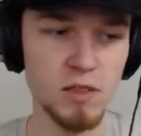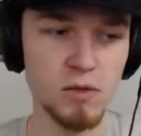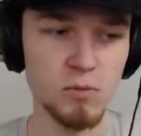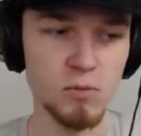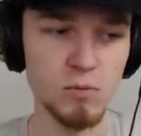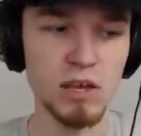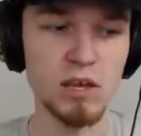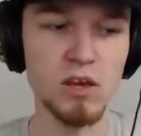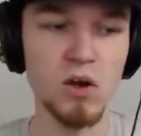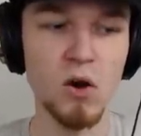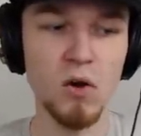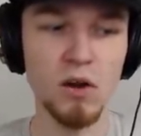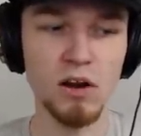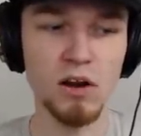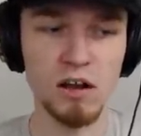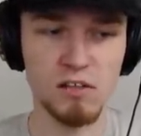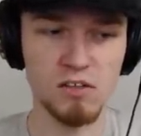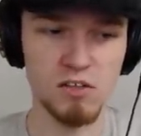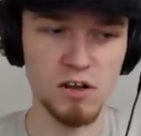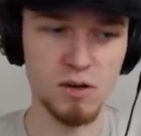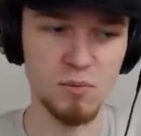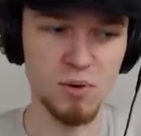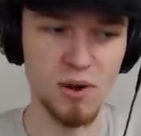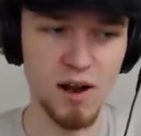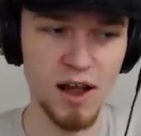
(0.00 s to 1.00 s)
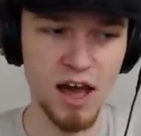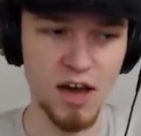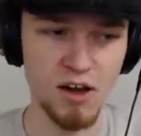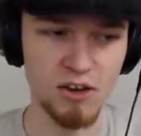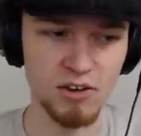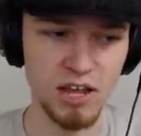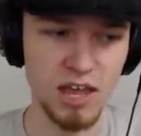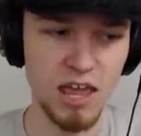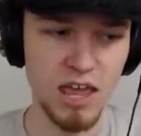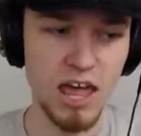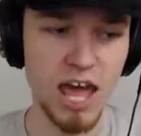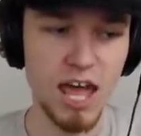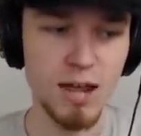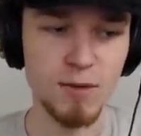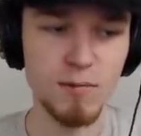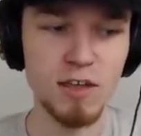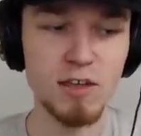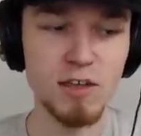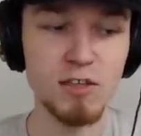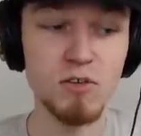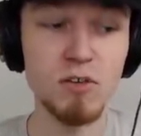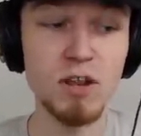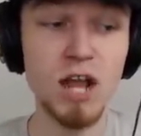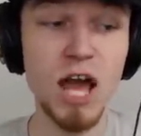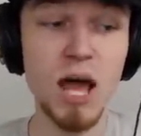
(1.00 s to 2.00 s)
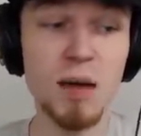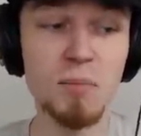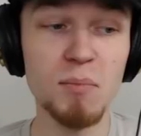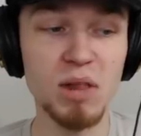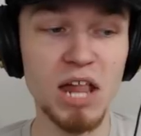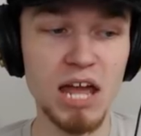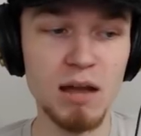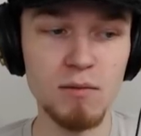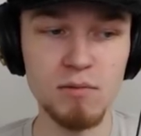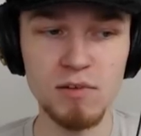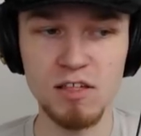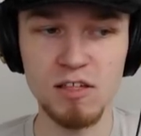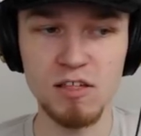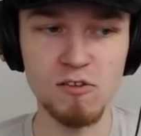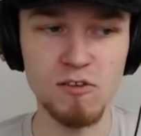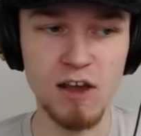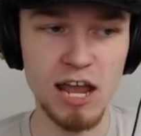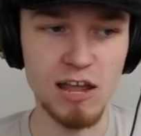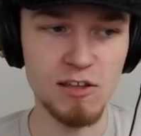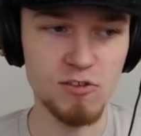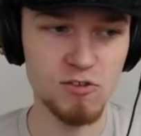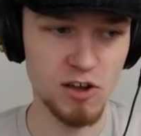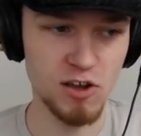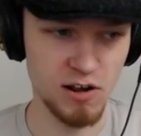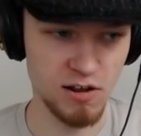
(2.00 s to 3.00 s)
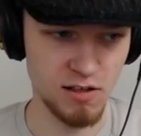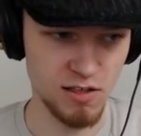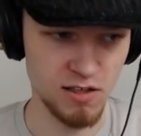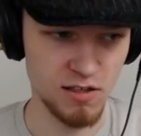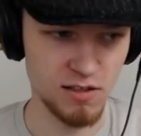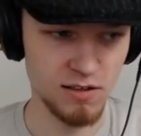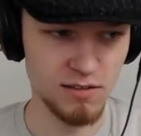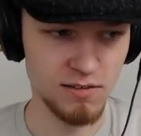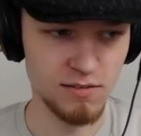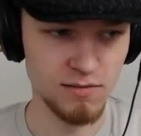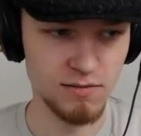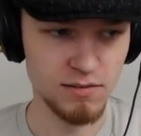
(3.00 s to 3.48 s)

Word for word: We Gorons are proud, and we do not play with strangers.